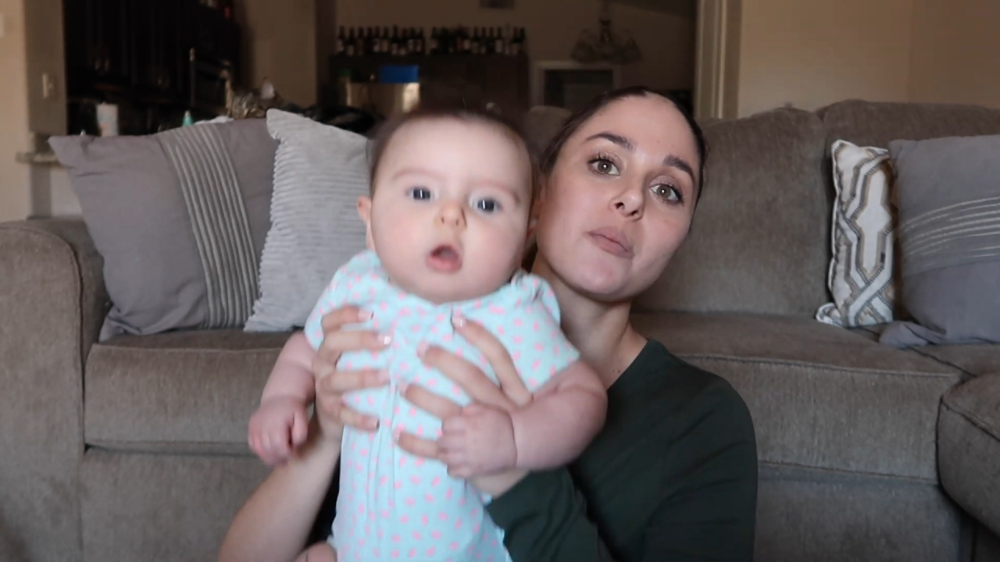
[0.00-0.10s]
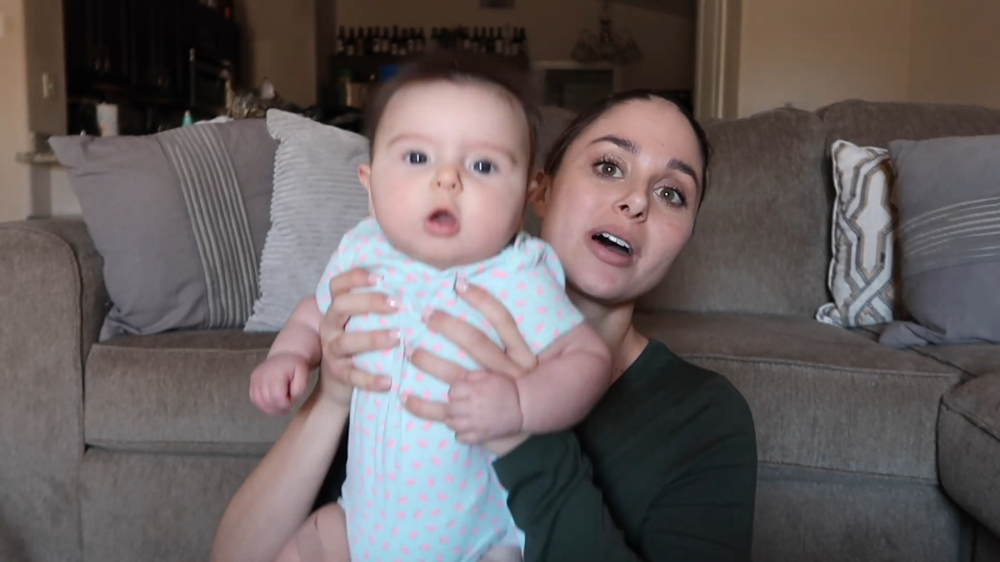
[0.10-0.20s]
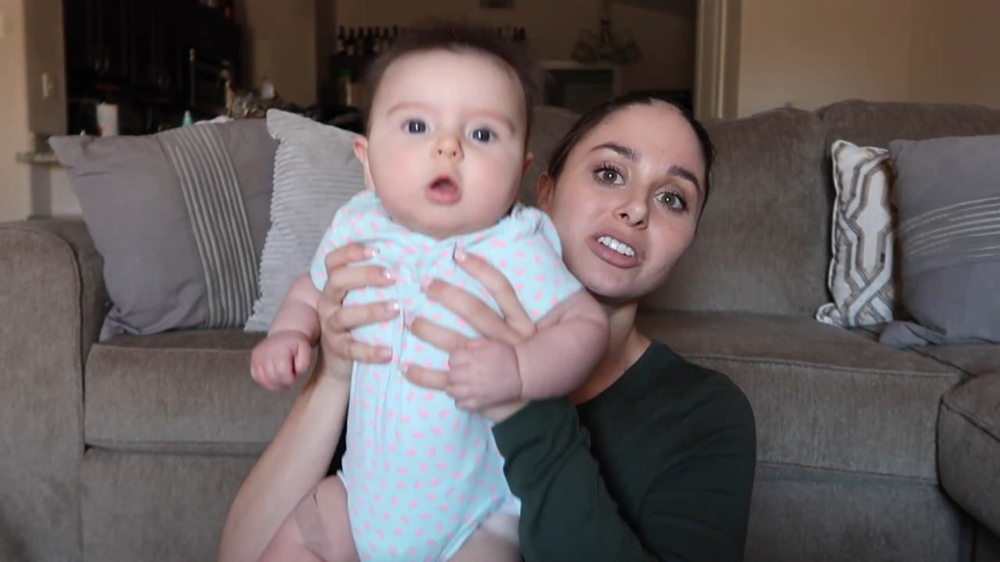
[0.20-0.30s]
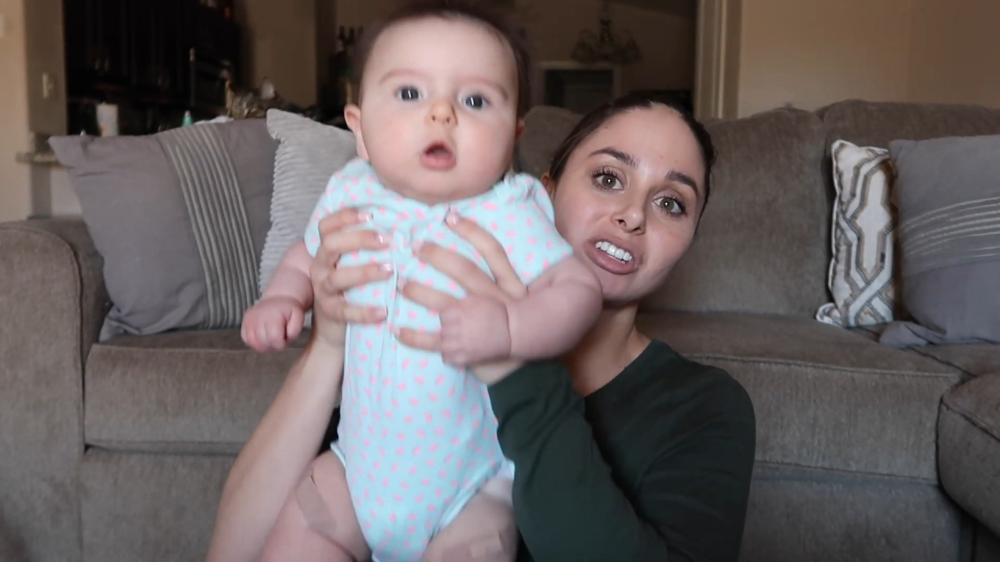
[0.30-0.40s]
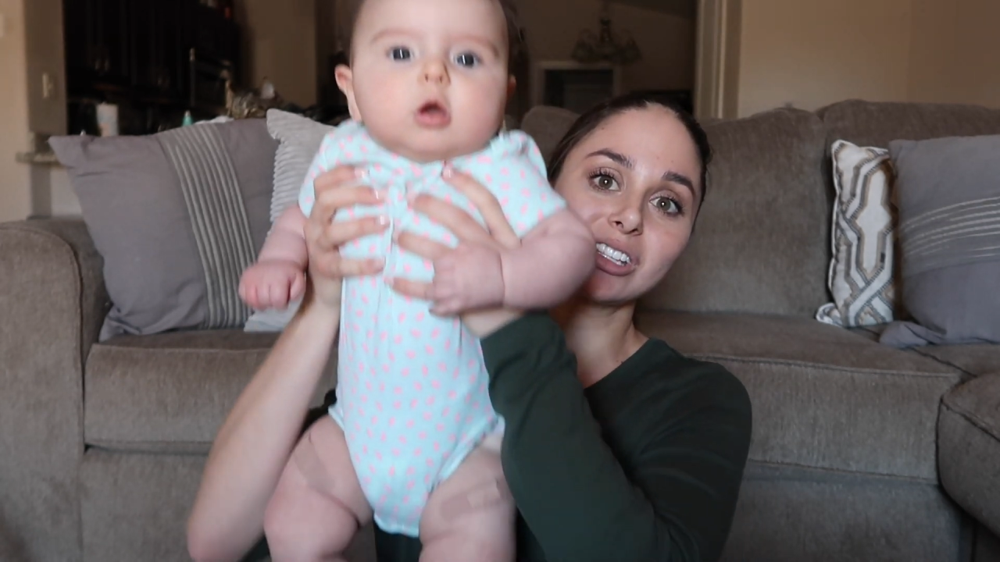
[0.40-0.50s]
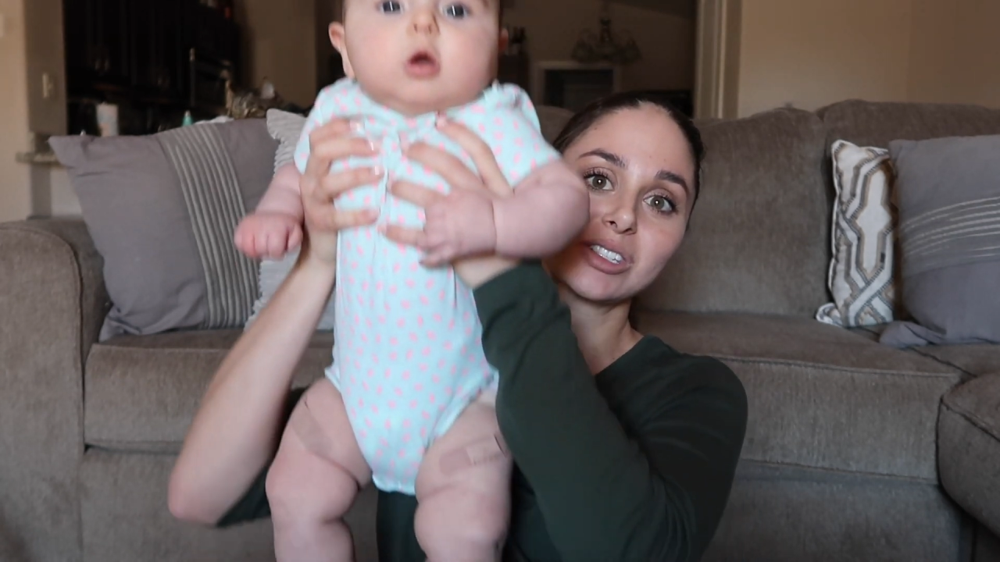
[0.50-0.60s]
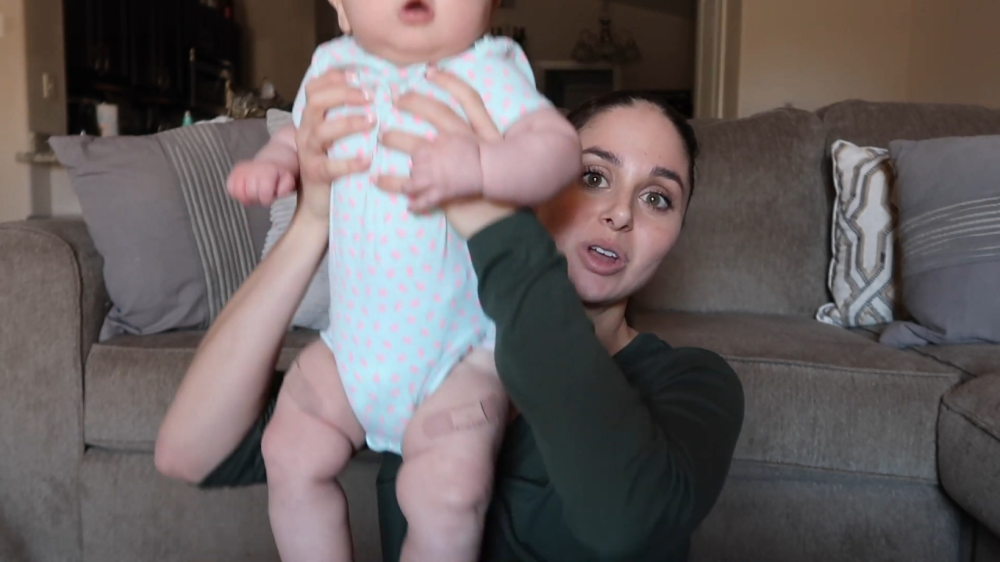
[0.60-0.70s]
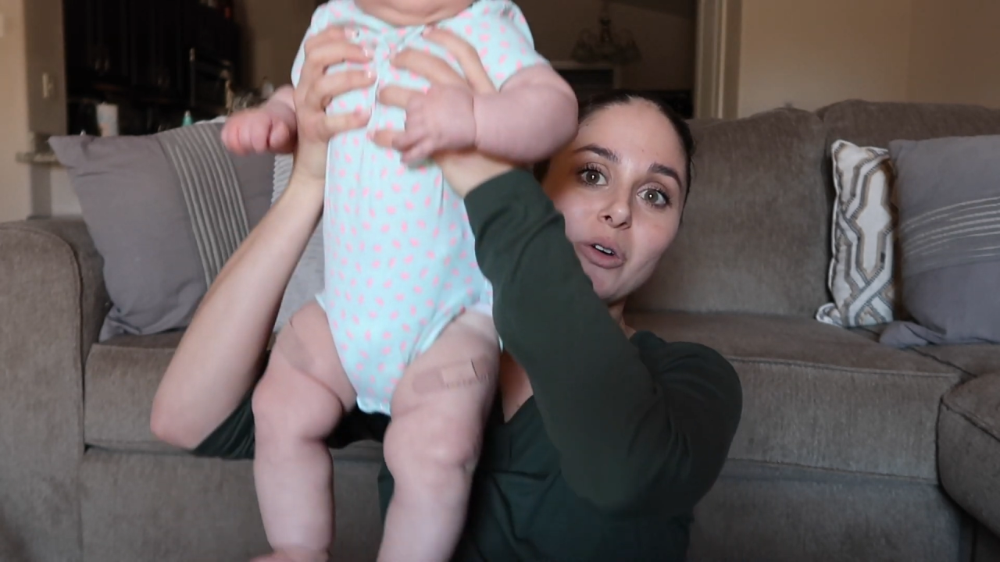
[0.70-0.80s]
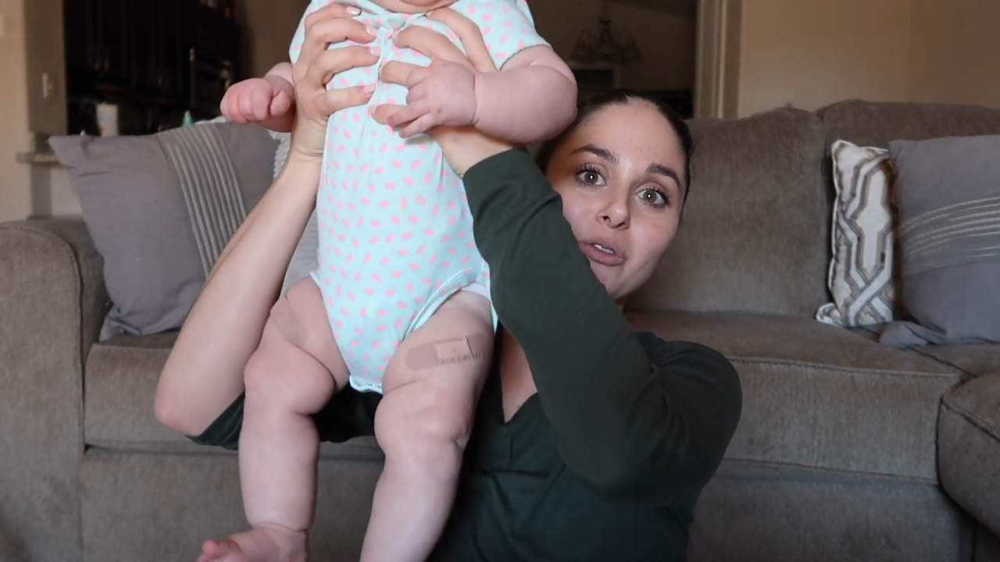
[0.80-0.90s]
much and so